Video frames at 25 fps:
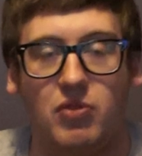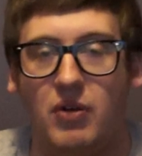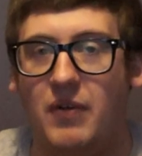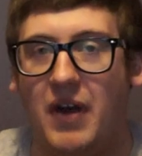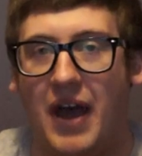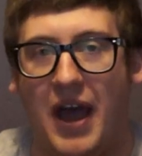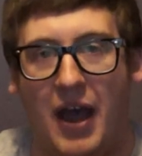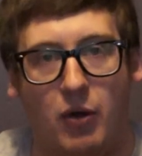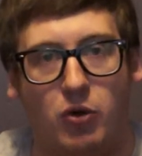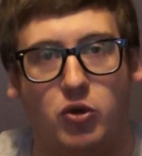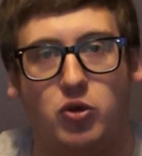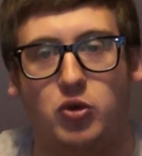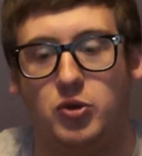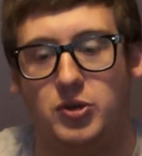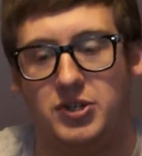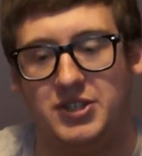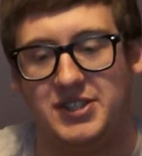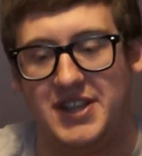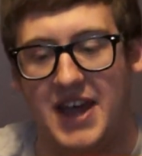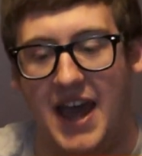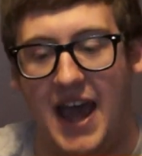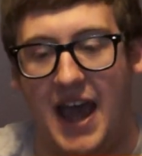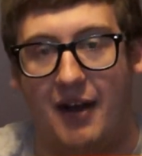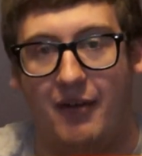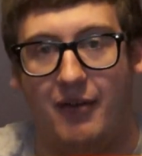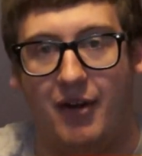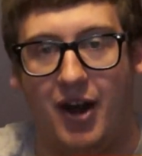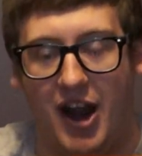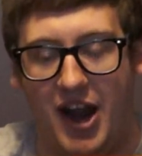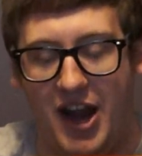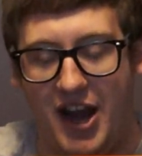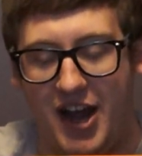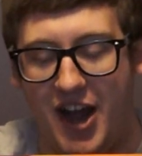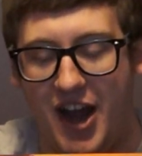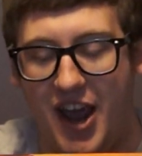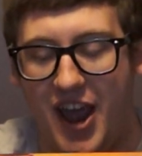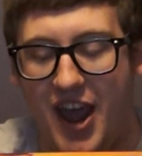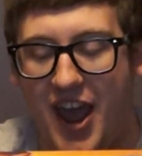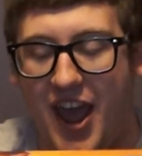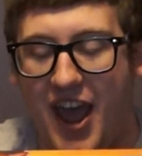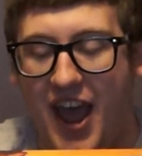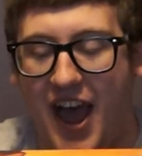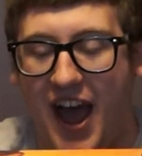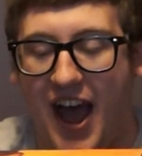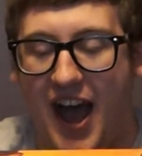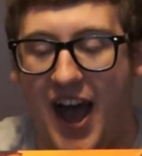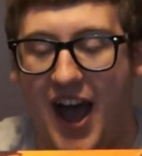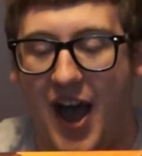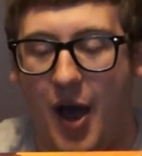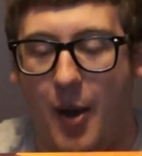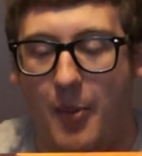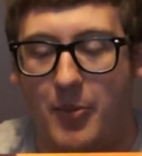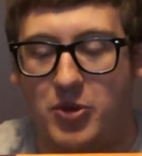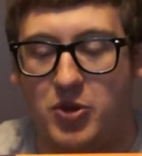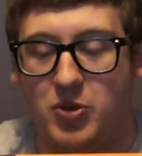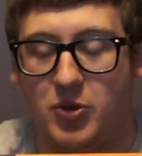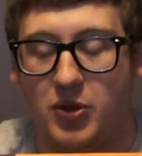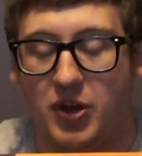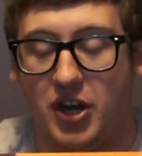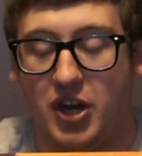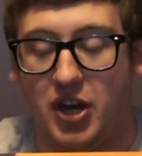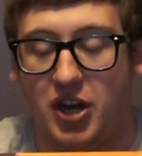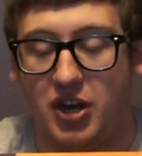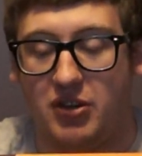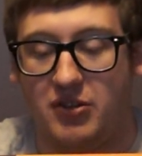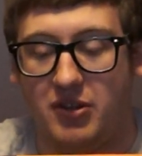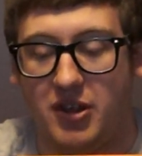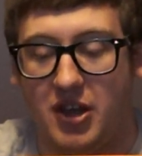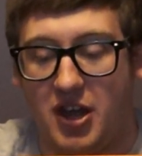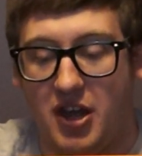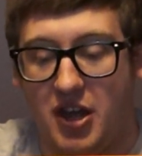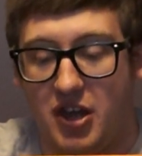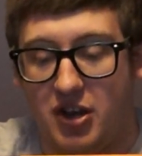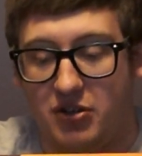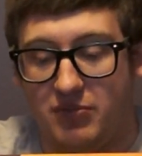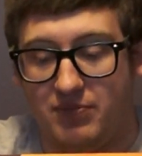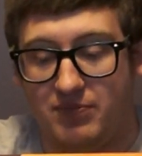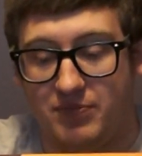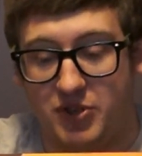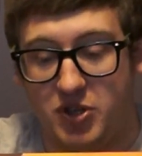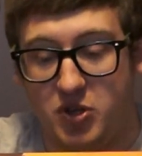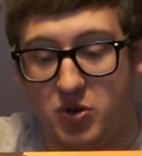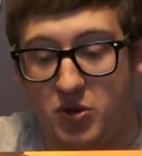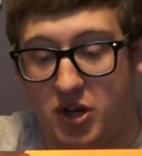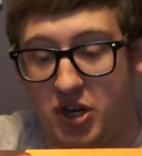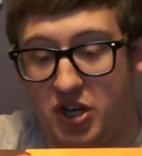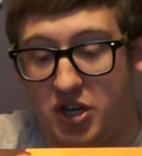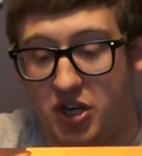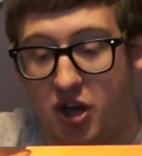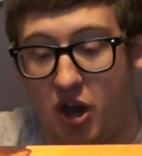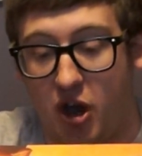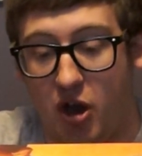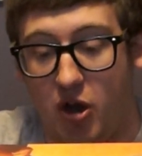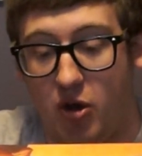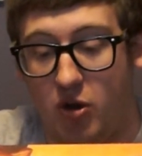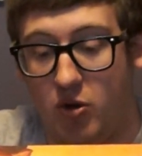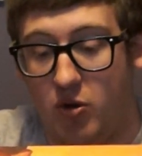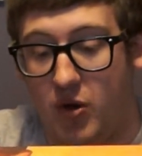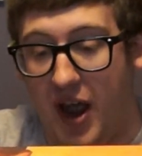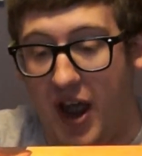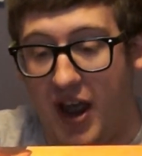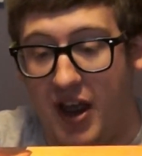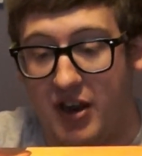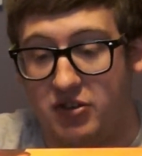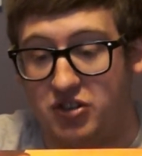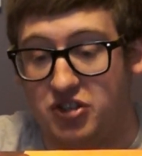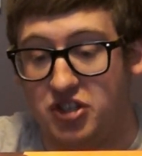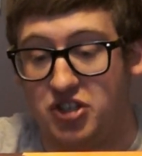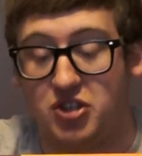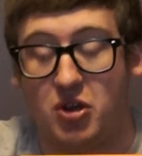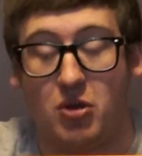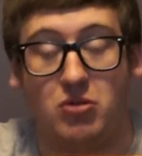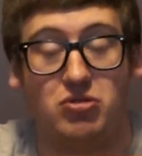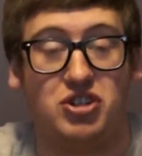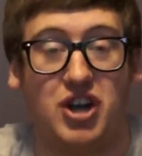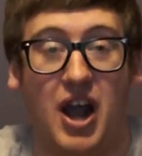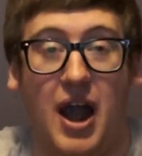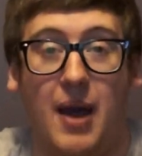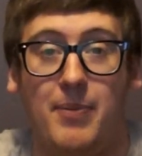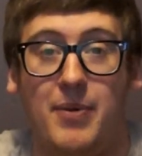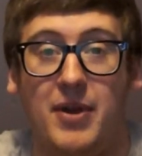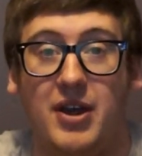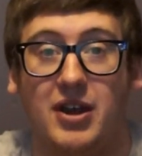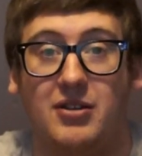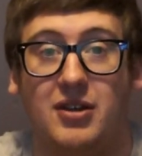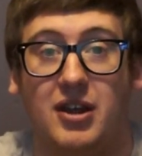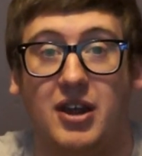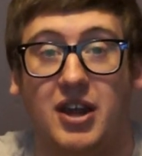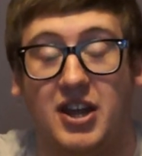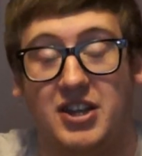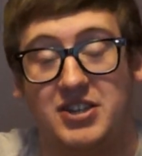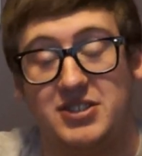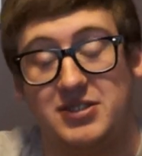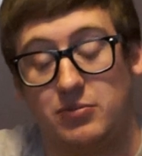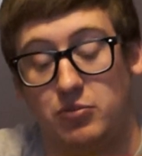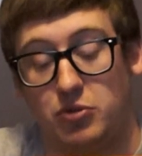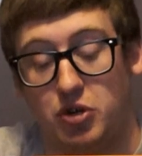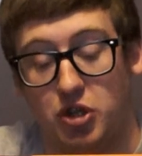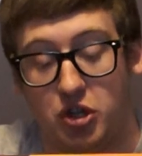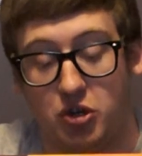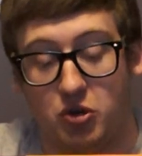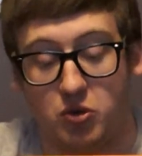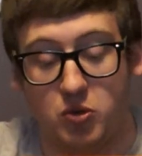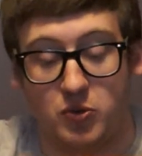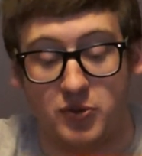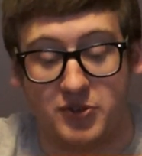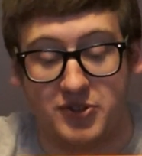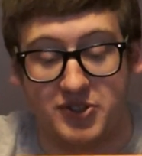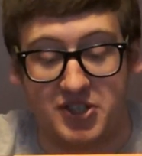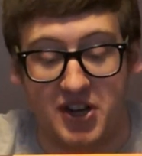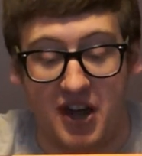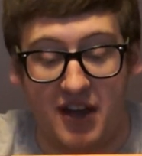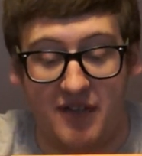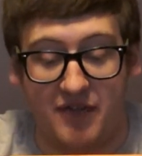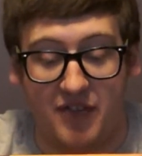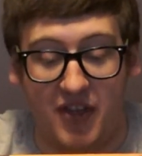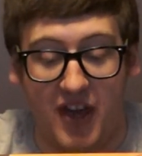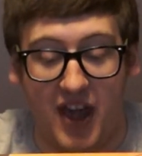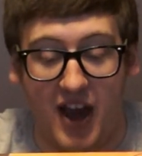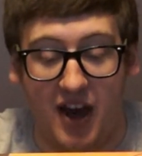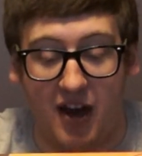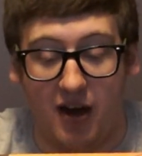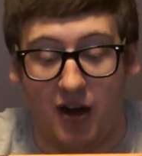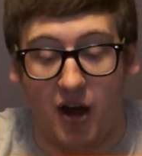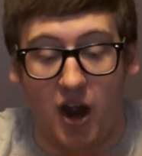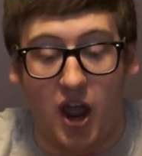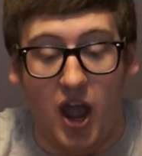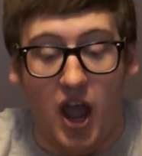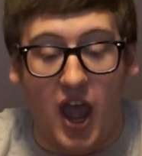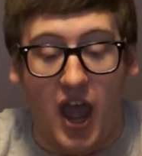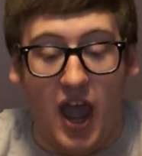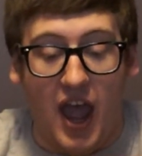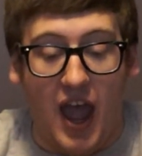How cool is that, right? Um, you can you could go just go shopping and get some really cool stuff there.